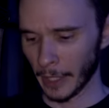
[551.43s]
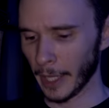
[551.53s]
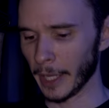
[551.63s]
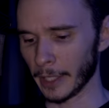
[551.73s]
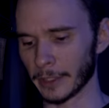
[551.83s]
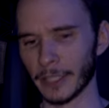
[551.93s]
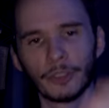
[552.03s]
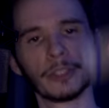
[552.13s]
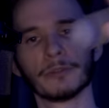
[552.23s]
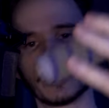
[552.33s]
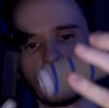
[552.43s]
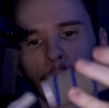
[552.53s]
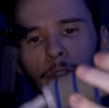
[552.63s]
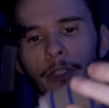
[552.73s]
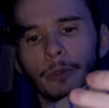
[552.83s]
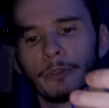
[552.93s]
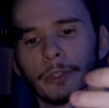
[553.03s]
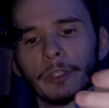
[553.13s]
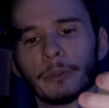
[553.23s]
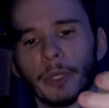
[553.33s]
And I shouldn't have unscrewed this one
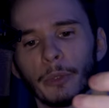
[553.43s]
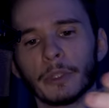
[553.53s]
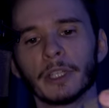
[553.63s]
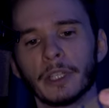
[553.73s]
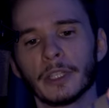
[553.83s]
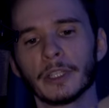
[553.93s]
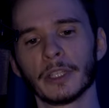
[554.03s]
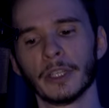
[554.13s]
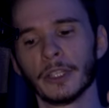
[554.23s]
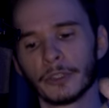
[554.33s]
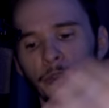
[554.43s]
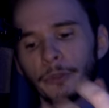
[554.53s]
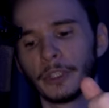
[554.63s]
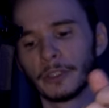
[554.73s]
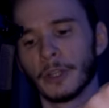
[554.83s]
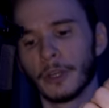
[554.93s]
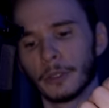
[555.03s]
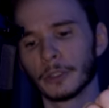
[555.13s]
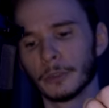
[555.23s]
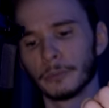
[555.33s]
first, but we're gonna screw this
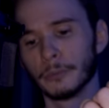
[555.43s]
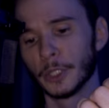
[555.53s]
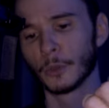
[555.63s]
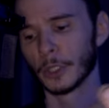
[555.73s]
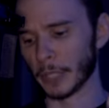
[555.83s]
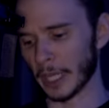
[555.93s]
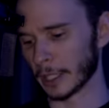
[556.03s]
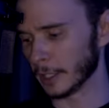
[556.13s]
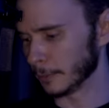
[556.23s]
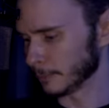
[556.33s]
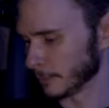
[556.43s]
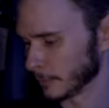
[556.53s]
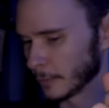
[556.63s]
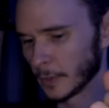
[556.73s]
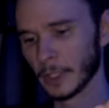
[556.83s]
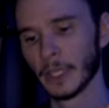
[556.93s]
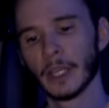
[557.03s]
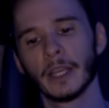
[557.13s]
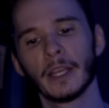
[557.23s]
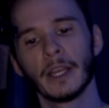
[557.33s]
long or middle one back in
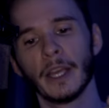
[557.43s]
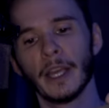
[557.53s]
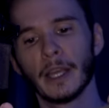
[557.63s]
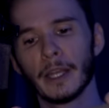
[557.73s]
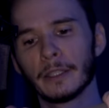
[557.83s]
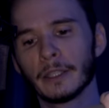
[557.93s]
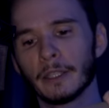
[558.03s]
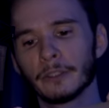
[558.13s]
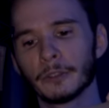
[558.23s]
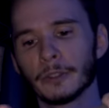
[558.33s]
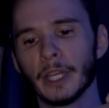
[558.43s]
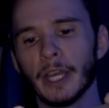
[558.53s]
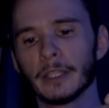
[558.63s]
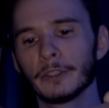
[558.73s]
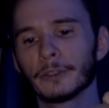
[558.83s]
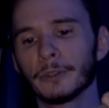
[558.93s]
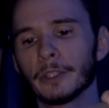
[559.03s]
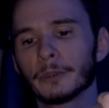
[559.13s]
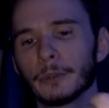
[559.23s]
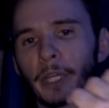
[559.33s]
and unscrew that and screw
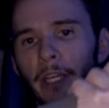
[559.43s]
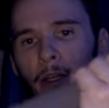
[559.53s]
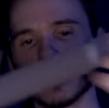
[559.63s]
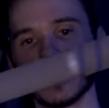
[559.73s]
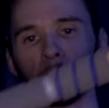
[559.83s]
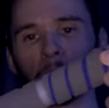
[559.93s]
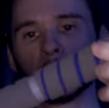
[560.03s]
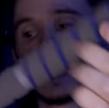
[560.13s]
this one back on here.